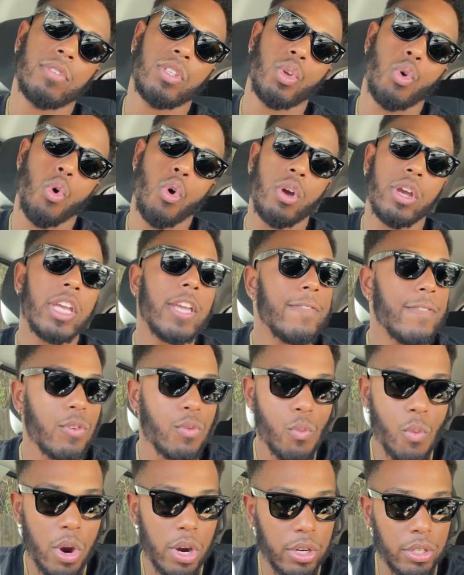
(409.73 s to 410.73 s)
Or
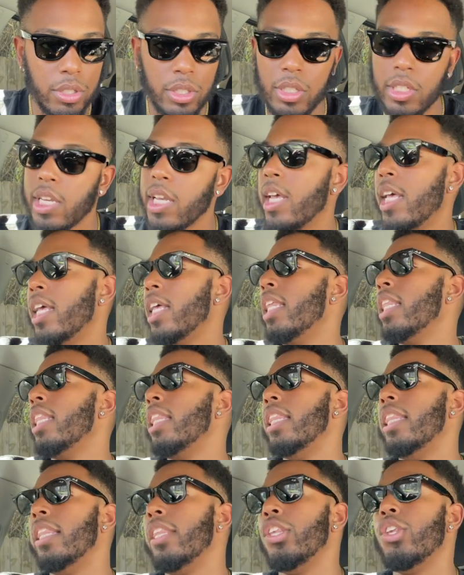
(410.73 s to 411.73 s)
even worse,
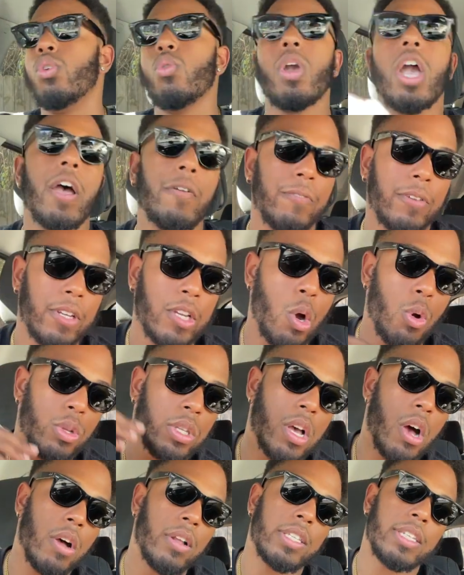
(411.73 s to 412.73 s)
you have to go
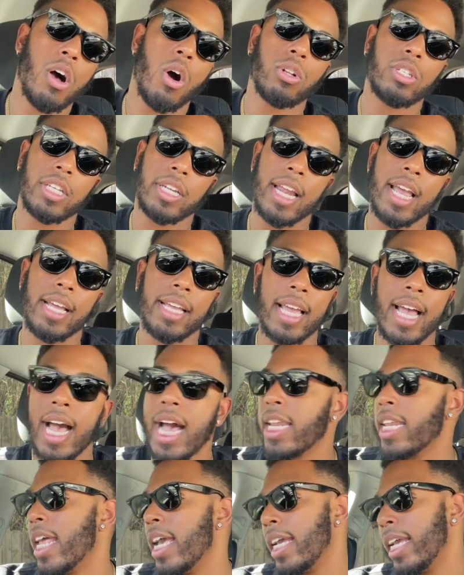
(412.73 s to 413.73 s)
talk talk to that
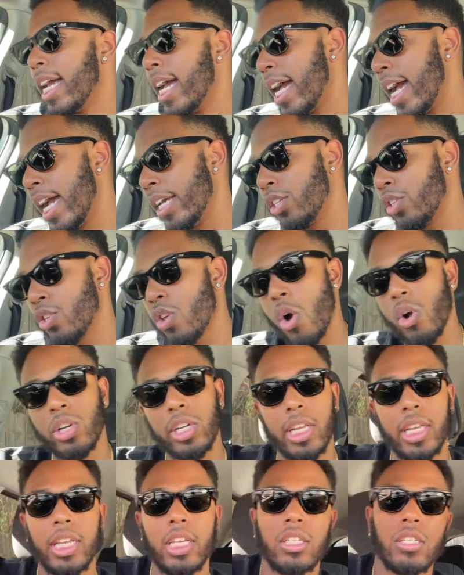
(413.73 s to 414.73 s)
guy and that guy has to talk
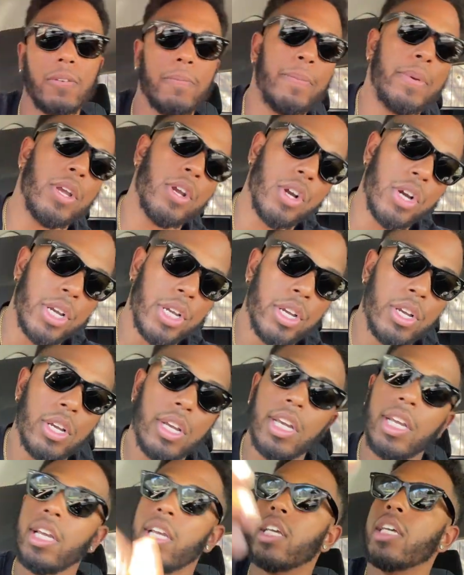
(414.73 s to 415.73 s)
to his superior
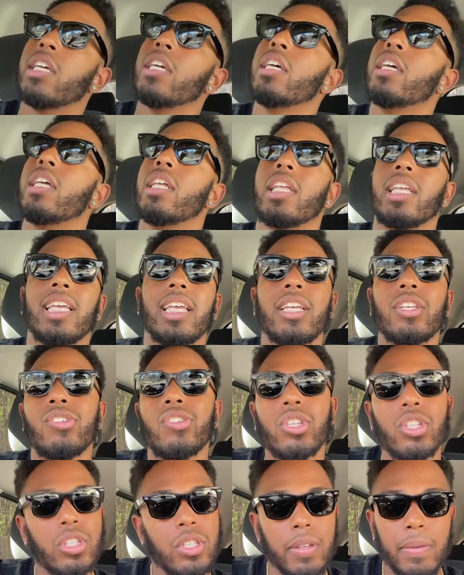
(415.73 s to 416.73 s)
it's
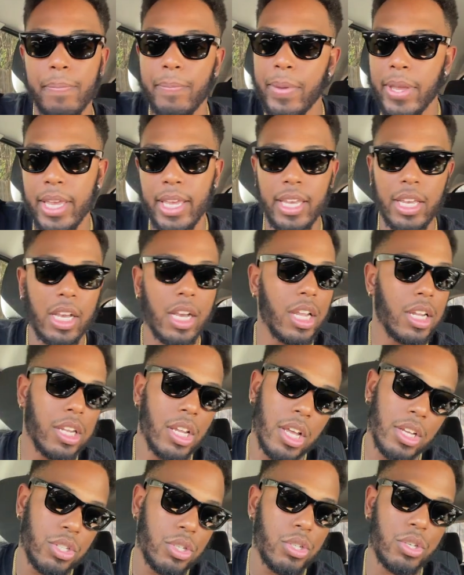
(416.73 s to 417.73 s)
just a big
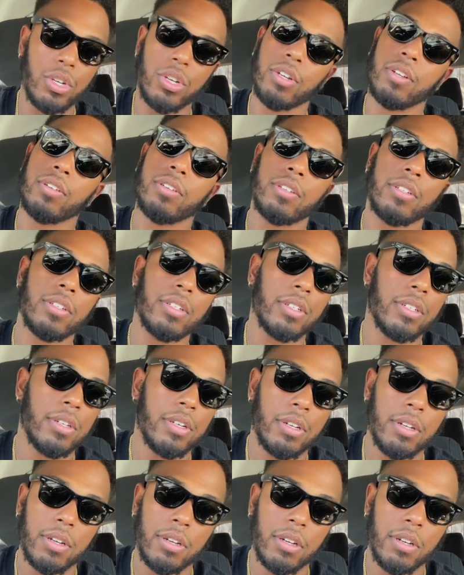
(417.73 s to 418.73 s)
cluster
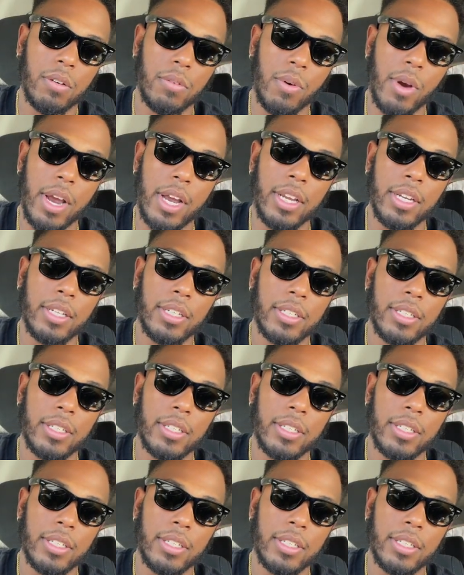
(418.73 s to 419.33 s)
right